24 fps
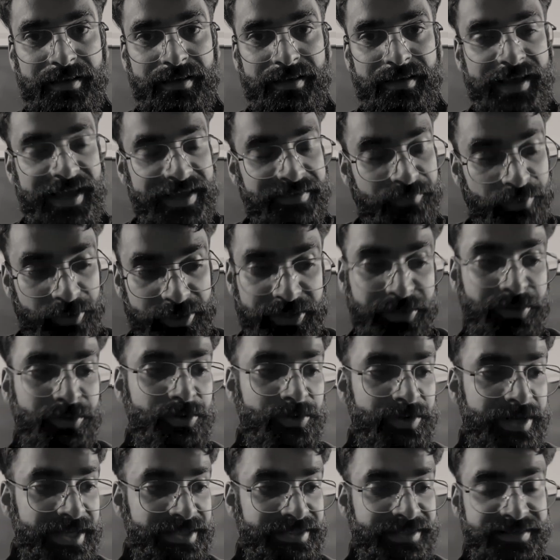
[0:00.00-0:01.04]
I want you to
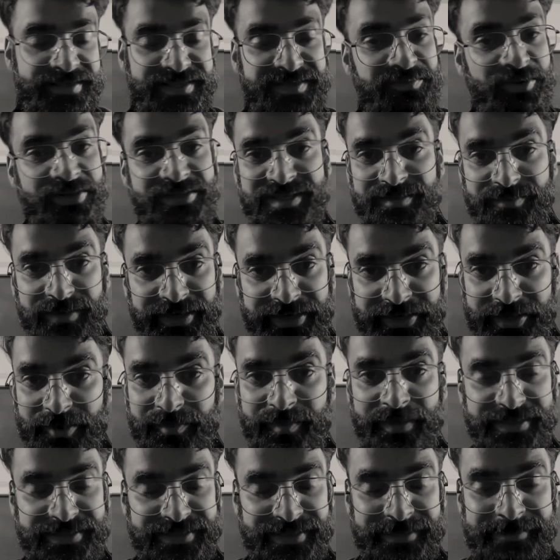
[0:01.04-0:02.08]
take the responsibility of
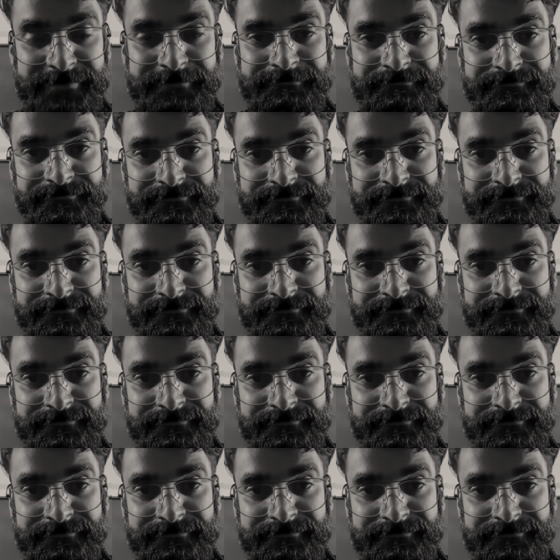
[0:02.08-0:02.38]
my son,